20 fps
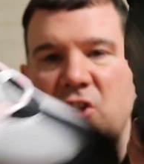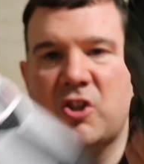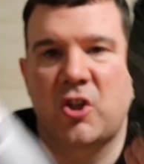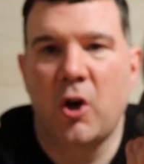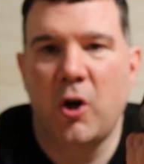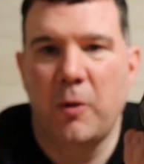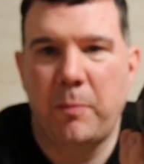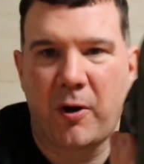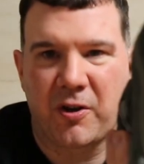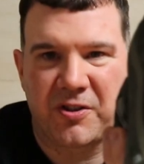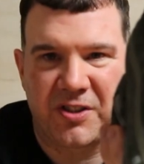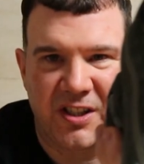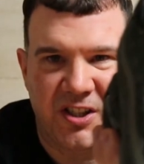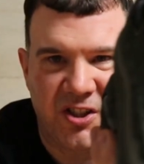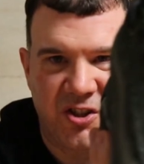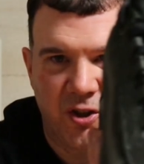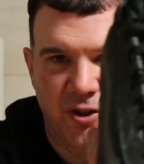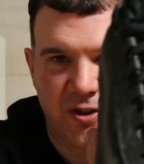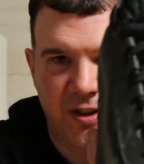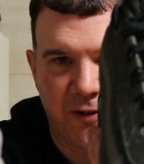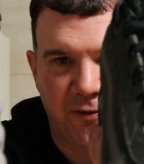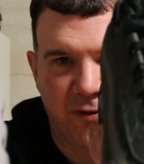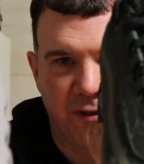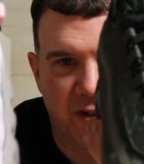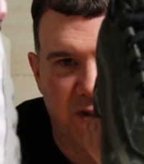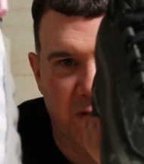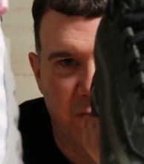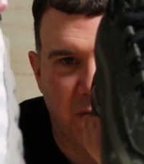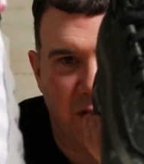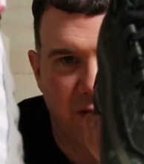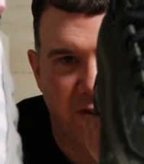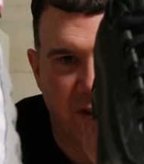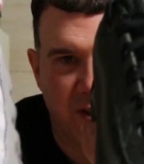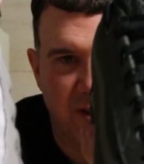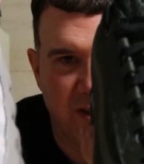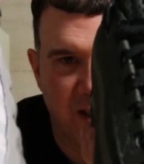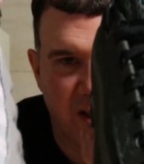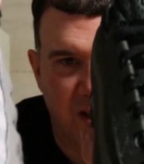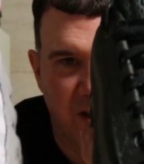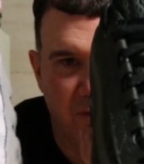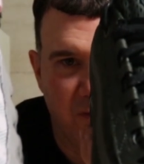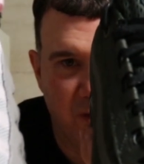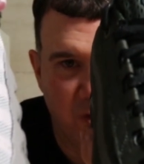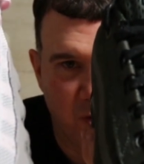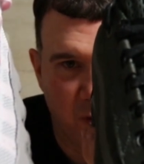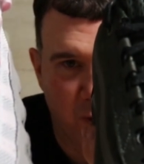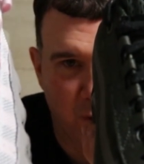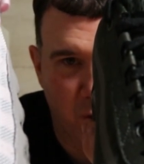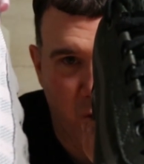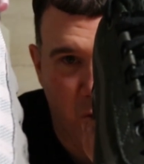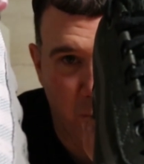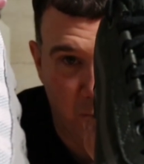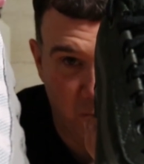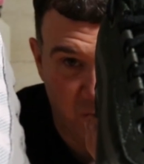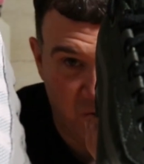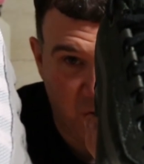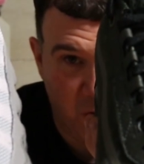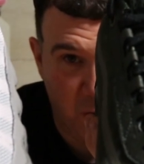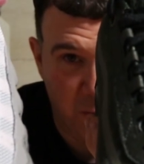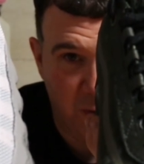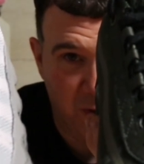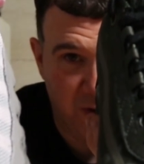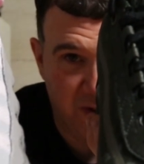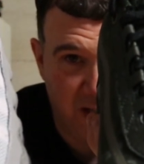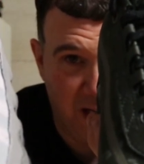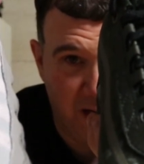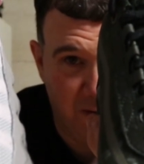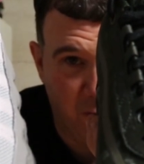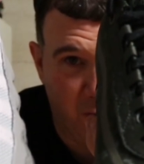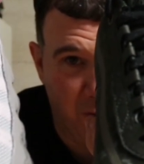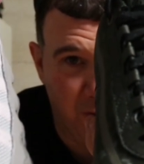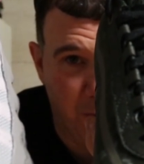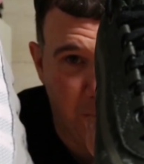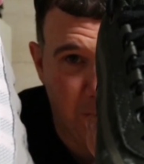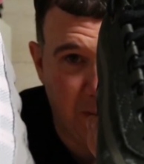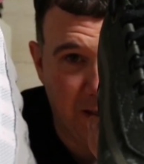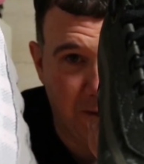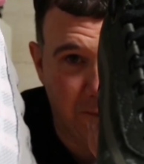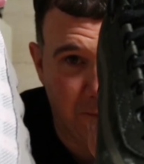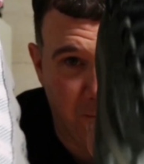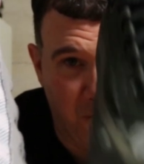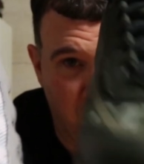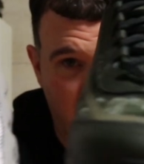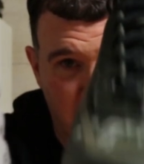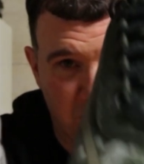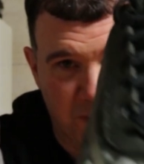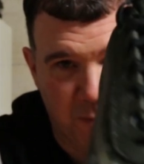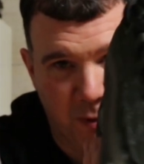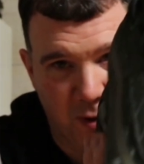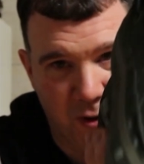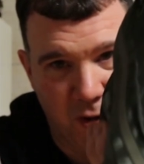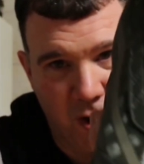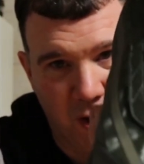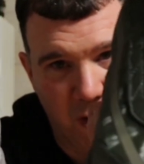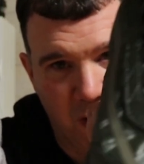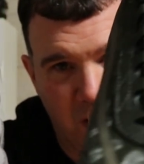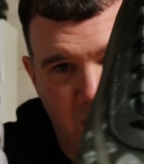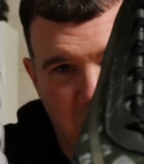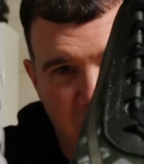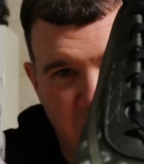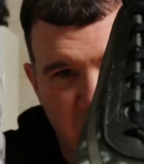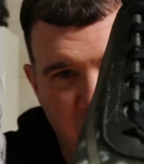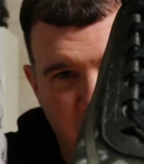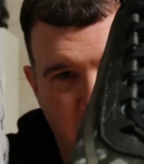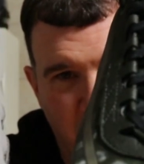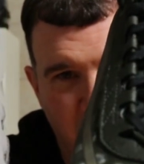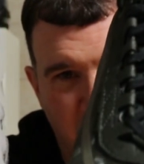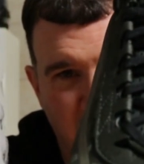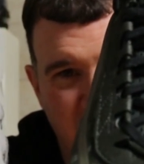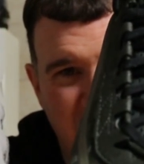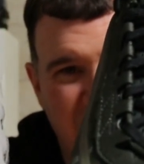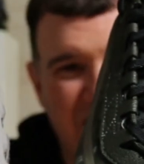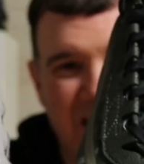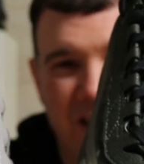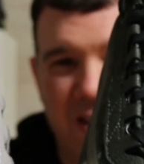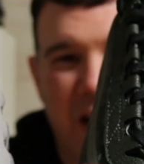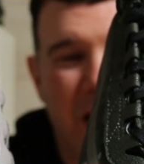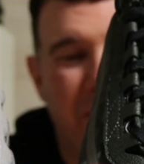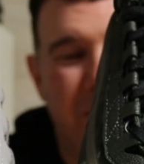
toe box is so different as well. As you can see, the original normal toe box there on the pink foams, but no, look at this one. Again, I